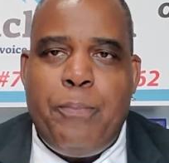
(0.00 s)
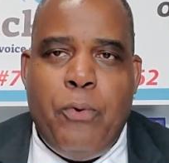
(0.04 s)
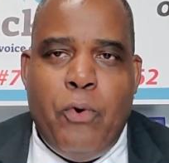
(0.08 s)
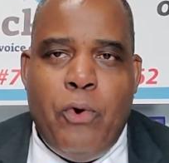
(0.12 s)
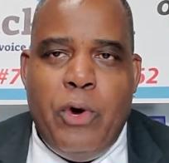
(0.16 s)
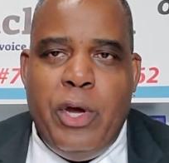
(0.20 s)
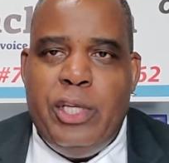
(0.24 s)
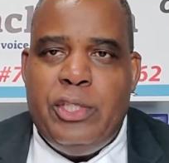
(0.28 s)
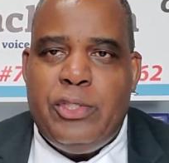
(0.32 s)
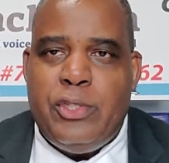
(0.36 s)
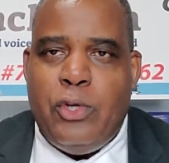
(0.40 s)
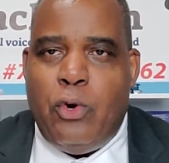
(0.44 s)

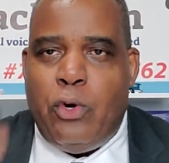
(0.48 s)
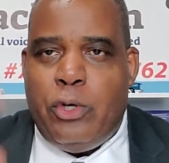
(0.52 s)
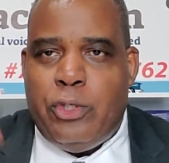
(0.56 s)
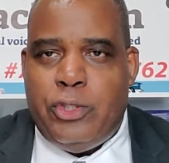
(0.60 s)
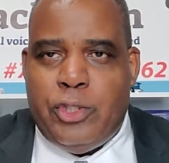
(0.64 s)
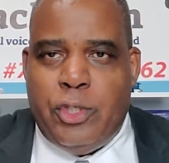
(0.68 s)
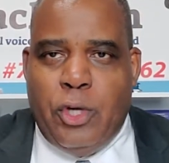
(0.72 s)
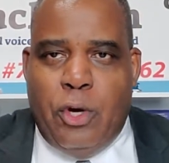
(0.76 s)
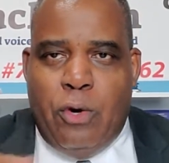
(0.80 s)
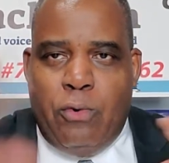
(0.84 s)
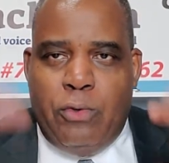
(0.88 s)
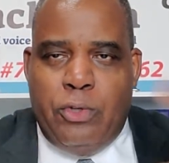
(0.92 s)
points or
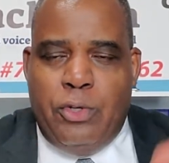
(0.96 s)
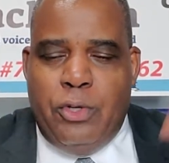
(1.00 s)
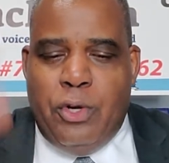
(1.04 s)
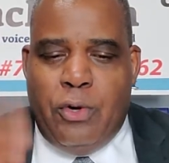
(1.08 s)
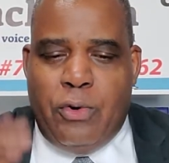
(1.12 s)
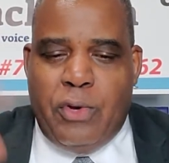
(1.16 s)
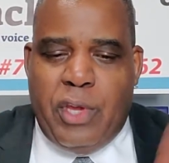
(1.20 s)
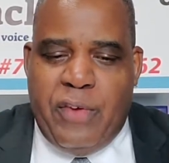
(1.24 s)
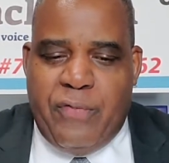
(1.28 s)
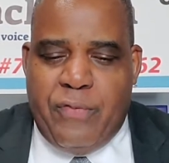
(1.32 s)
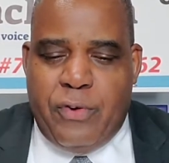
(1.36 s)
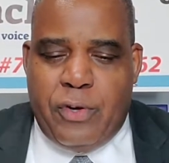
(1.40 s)
so,
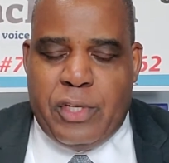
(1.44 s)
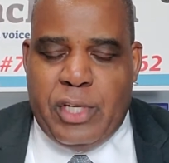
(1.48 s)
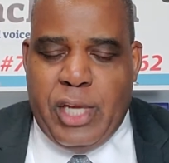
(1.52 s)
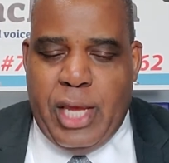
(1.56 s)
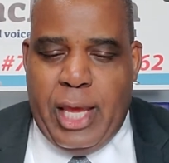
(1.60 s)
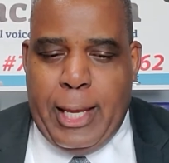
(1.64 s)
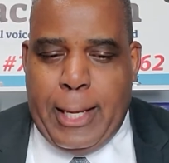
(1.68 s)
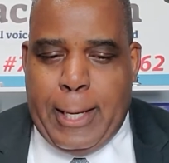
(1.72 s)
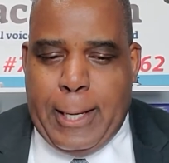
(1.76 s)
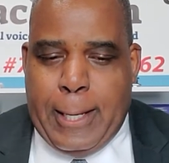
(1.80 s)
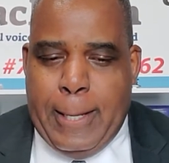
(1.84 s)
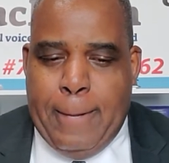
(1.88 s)
give or
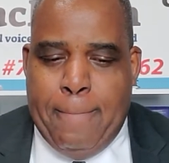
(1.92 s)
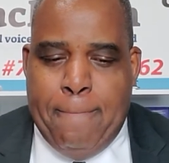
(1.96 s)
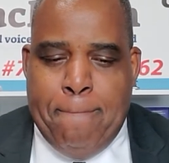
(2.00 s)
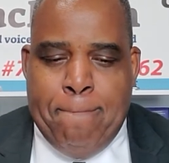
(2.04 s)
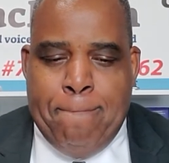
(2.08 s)
take,